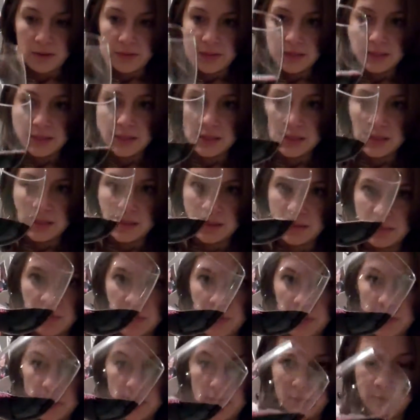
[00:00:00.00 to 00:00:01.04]
this is a
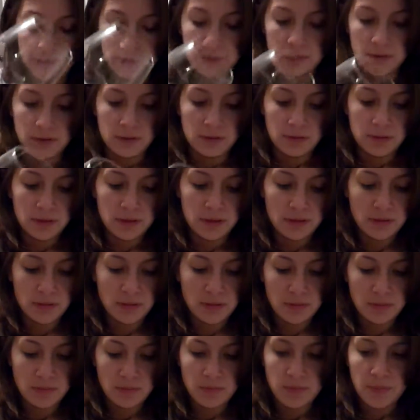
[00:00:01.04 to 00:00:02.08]
beautiful
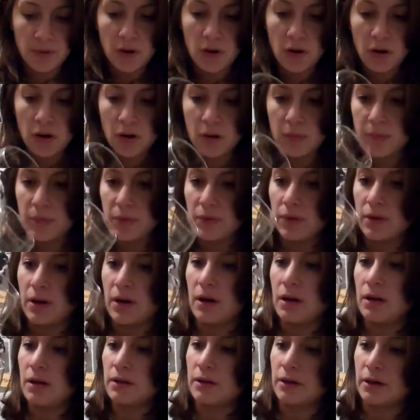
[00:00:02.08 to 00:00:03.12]
purple
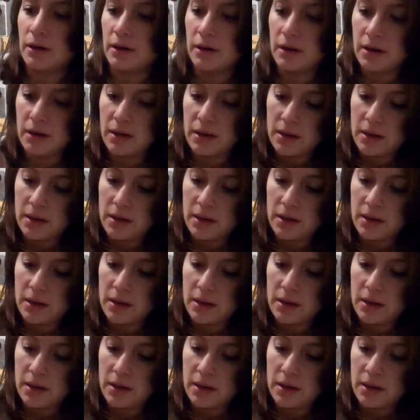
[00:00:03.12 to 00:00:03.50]
color.